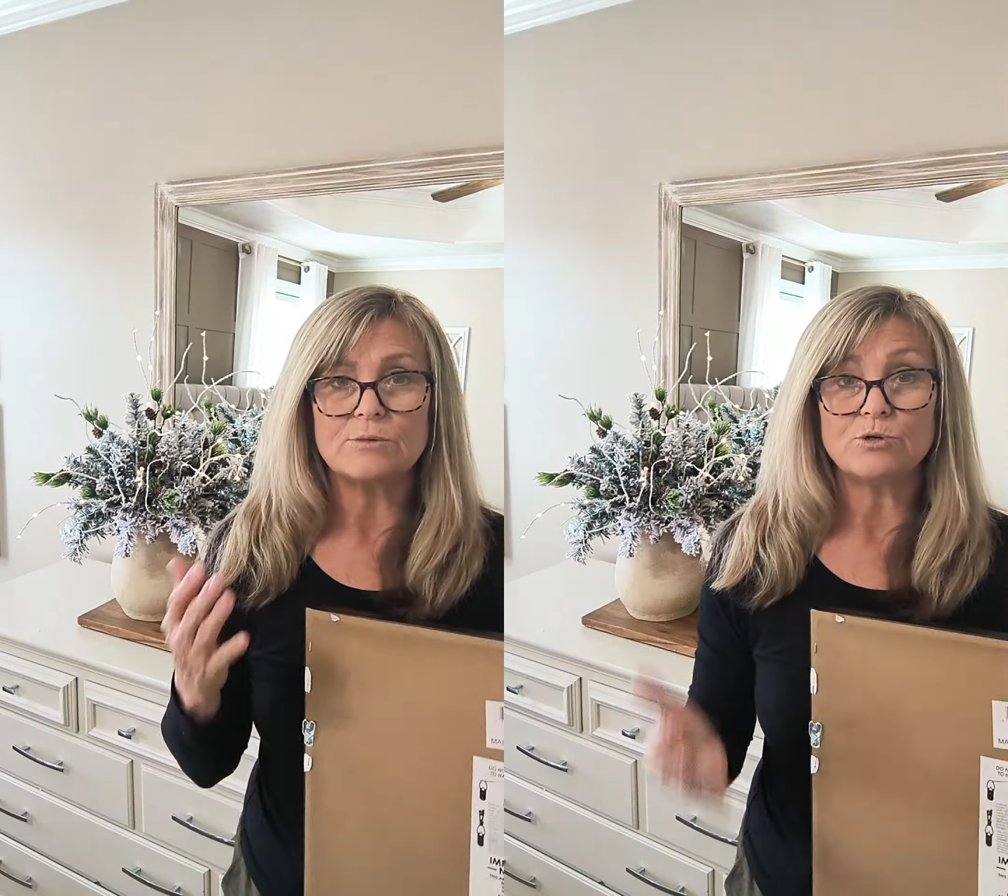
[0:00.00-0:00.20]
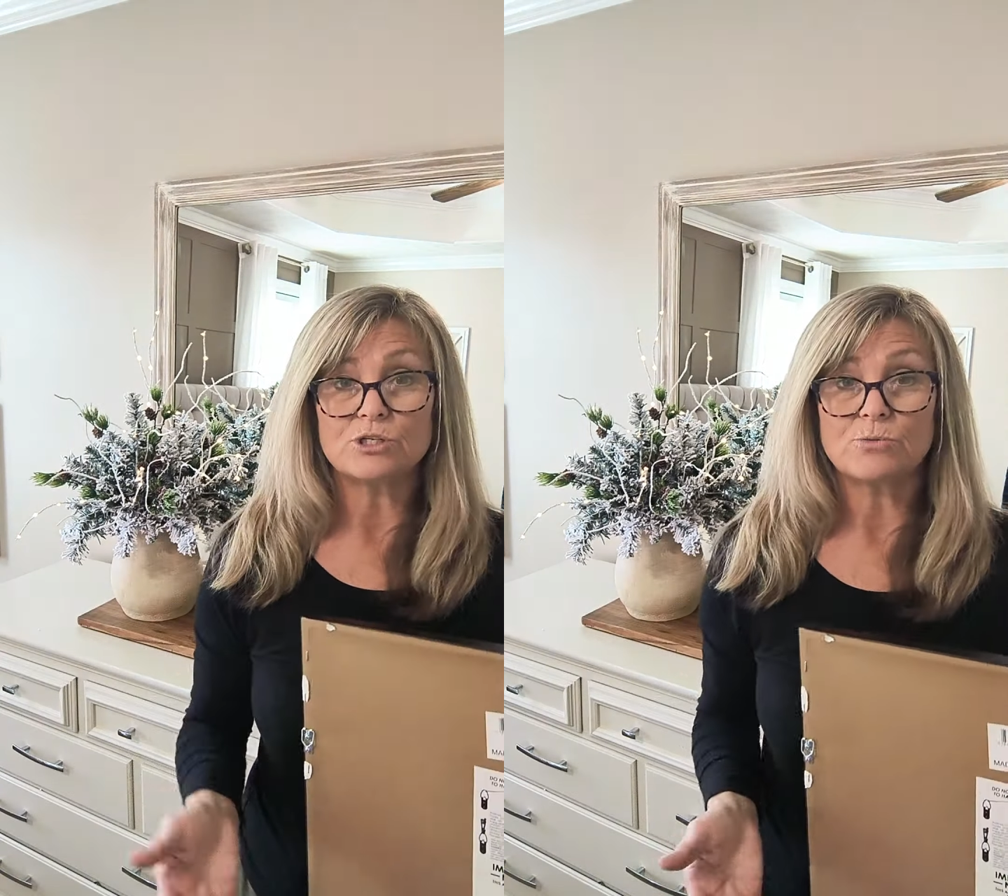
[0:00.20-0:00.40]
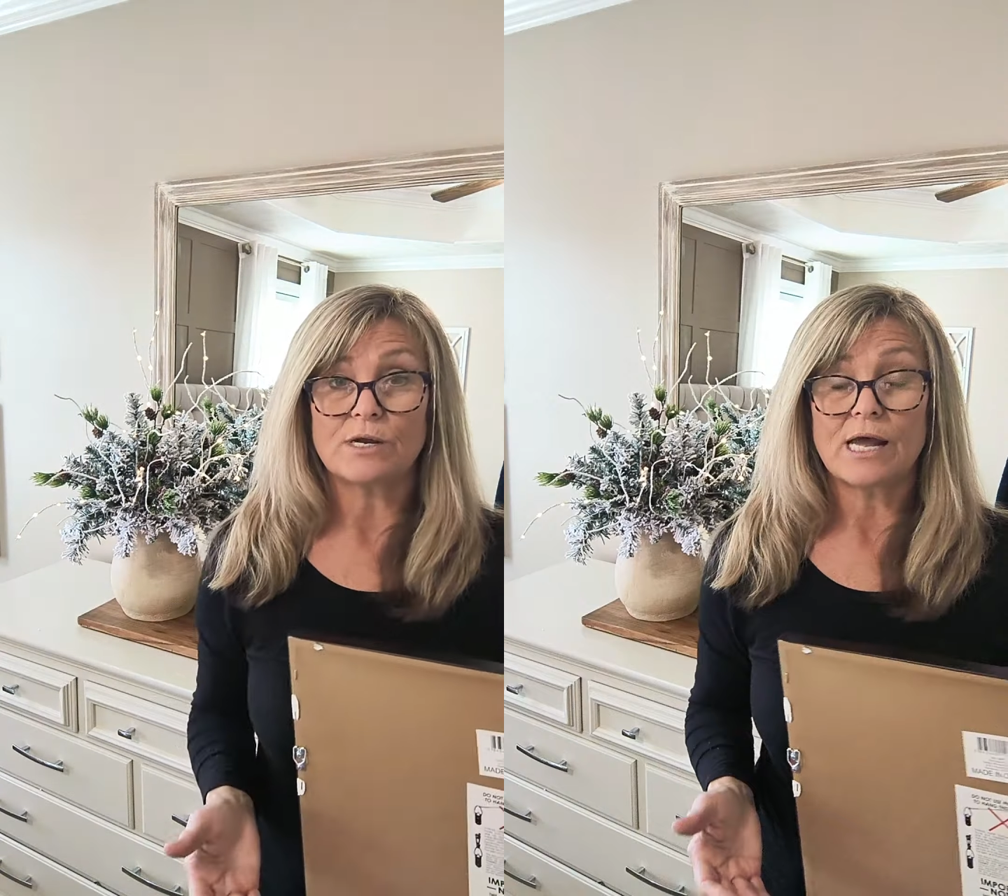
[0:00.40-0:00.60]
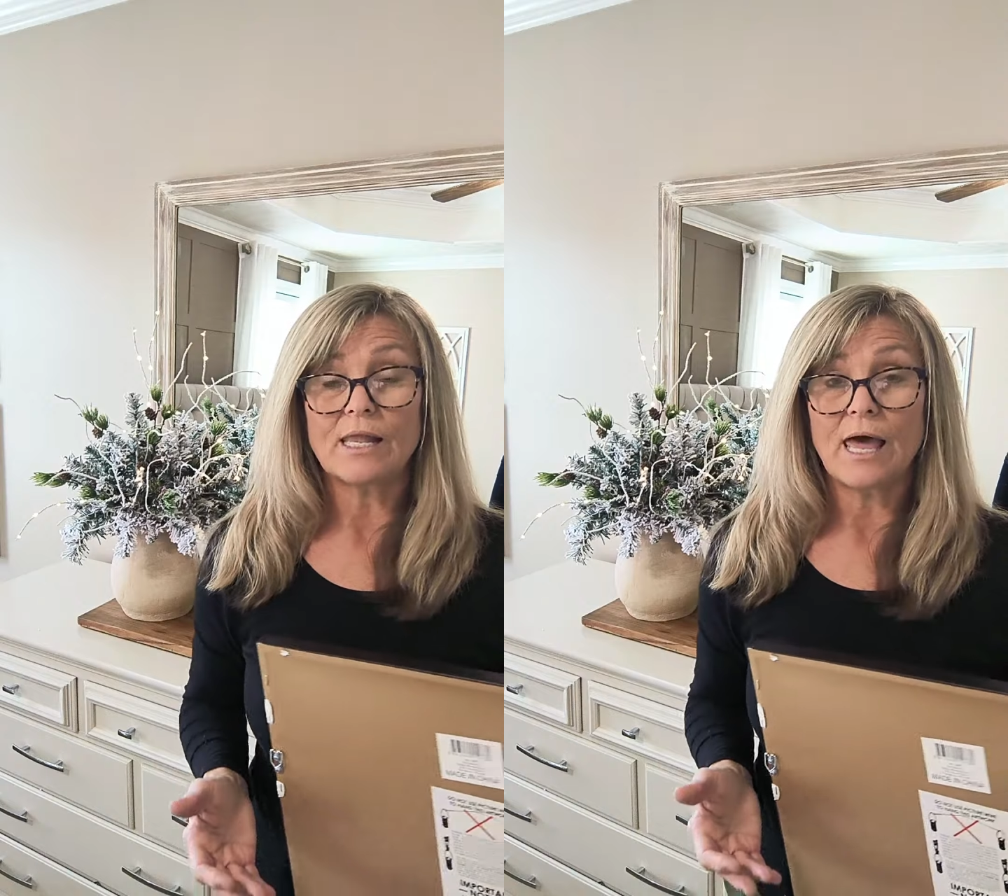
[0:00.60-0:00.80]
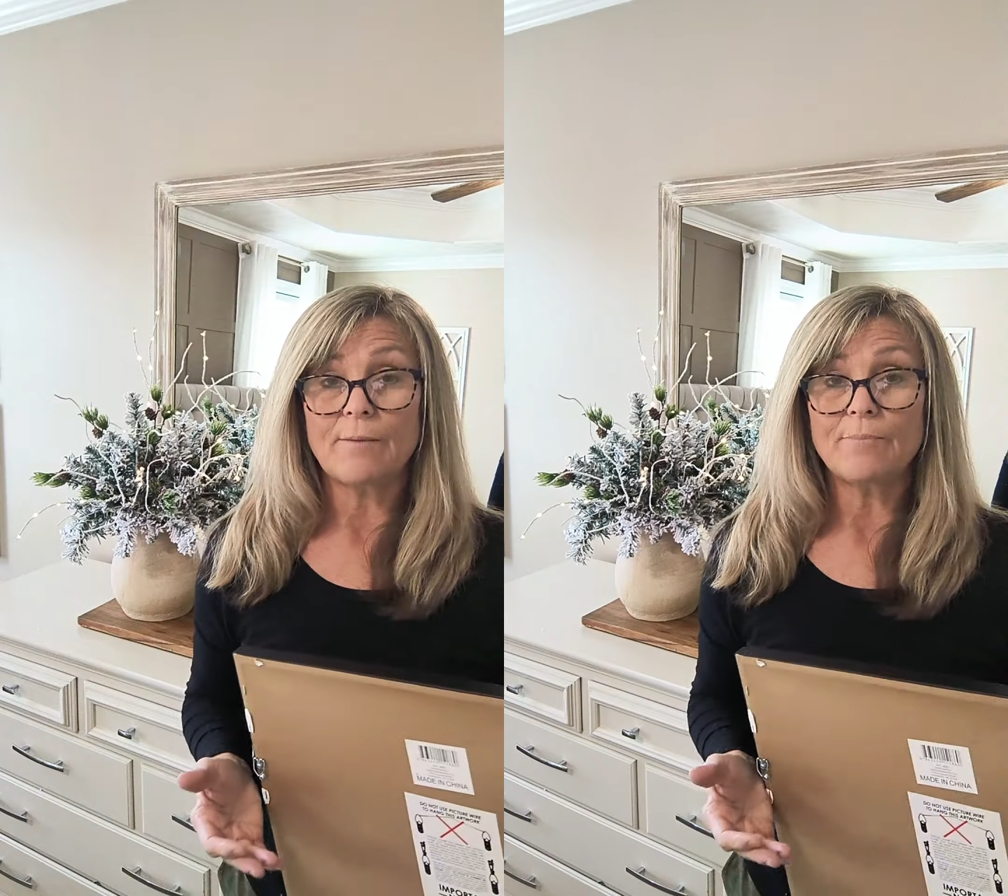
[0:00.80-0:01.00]
which one I
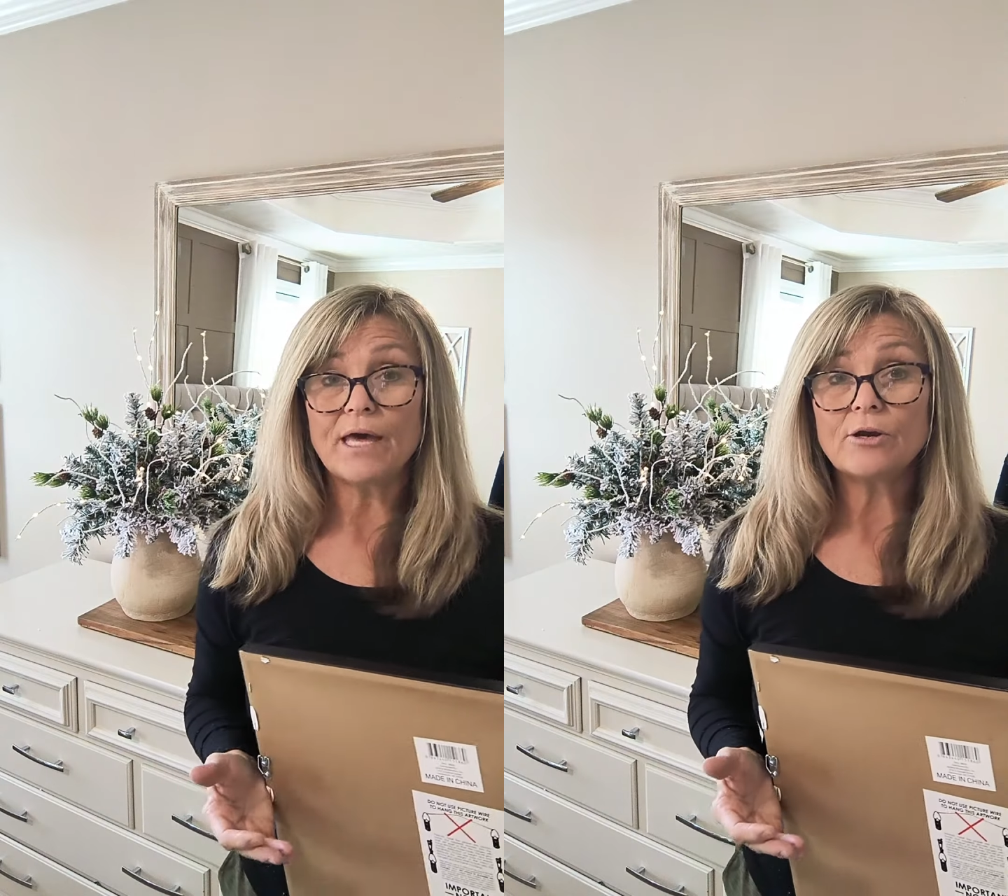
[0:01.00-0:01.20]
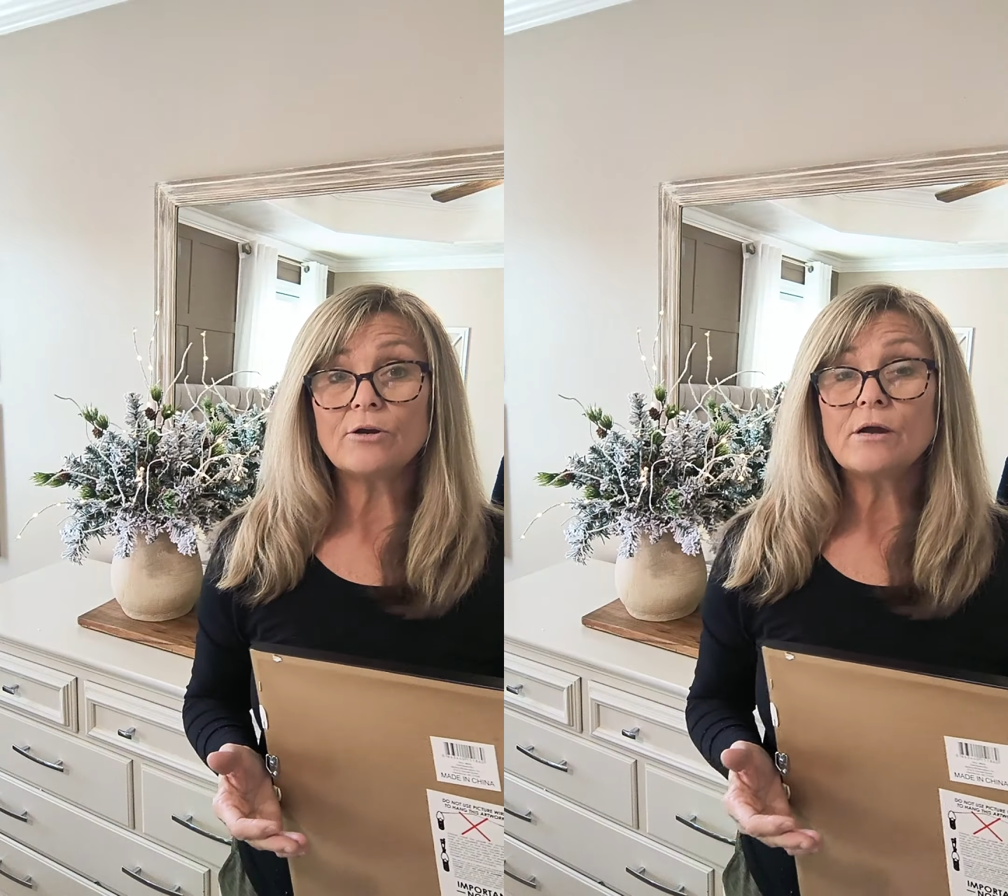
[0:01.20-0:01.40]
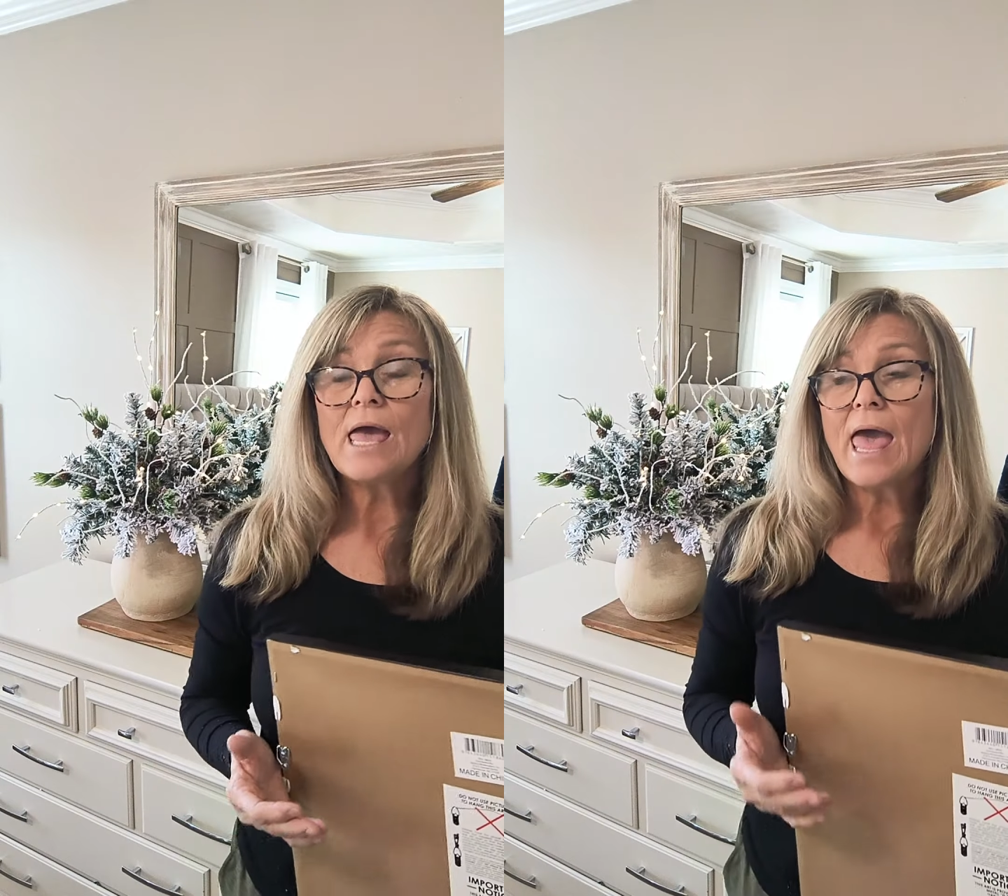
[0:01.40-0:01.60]
like better,